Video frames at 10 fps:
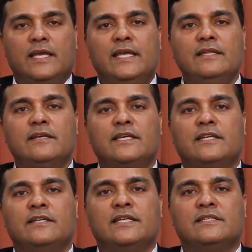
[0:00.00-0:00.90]
In the
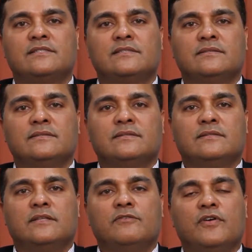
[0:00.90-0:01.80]
kidneys,
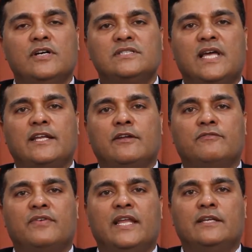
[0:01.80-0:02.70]
the first sign
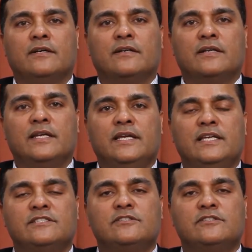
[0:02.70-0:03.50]
of failure is